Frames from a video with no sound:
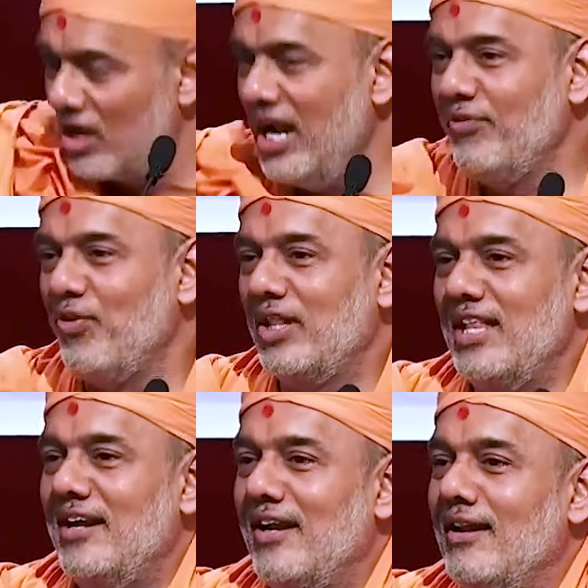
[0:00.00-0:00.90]
only for
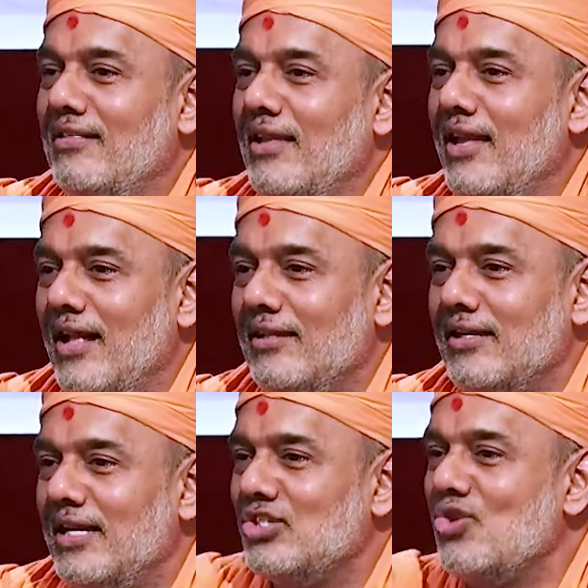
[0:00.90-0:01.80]
that and nothing
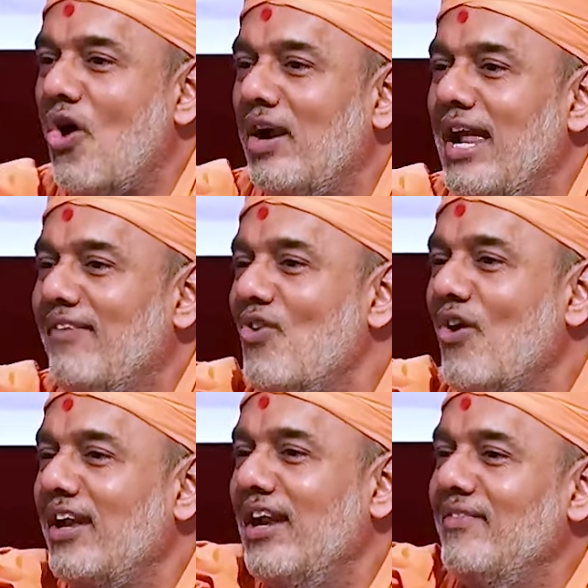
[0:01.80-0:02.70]
else, it is dog life,
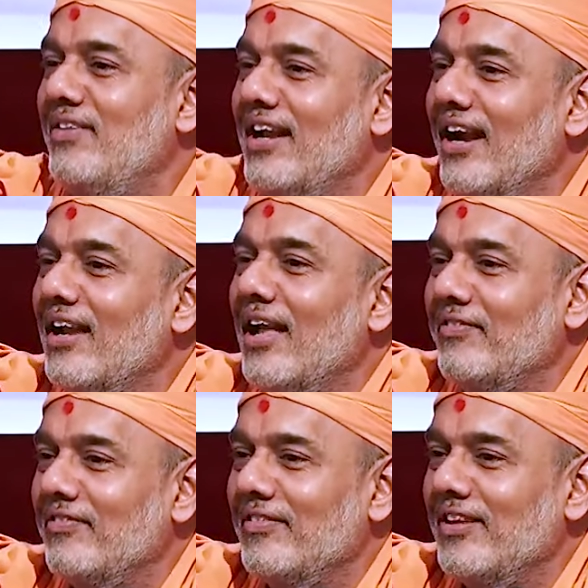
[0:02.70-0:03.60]
donkey life, and cat
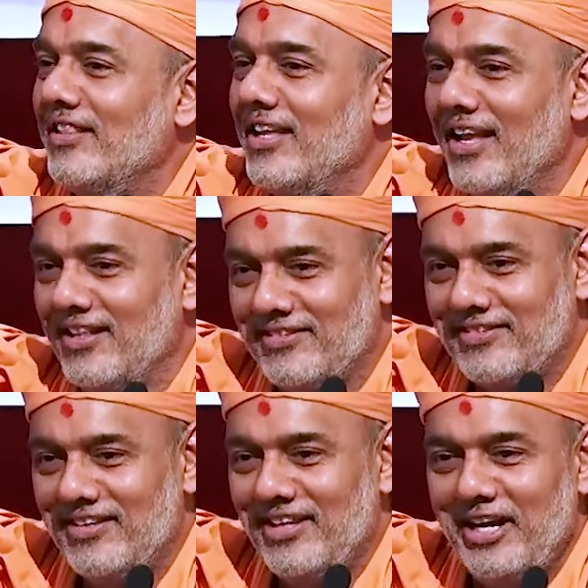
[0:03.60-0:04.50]
life. Nothing
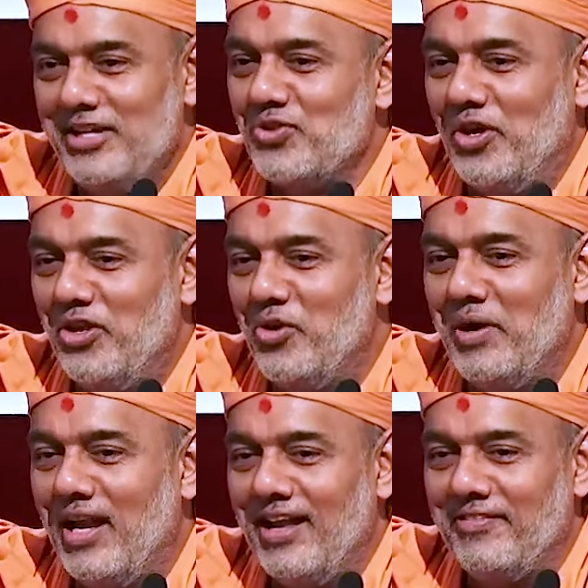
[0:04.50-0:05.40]
else. It is not a
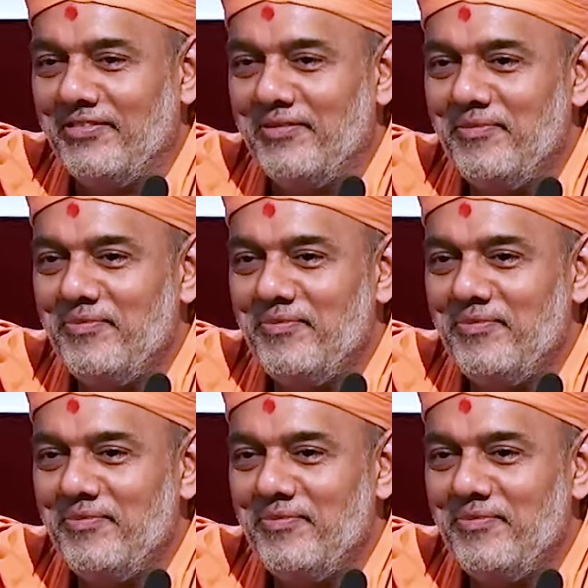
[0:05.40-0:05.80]
human life.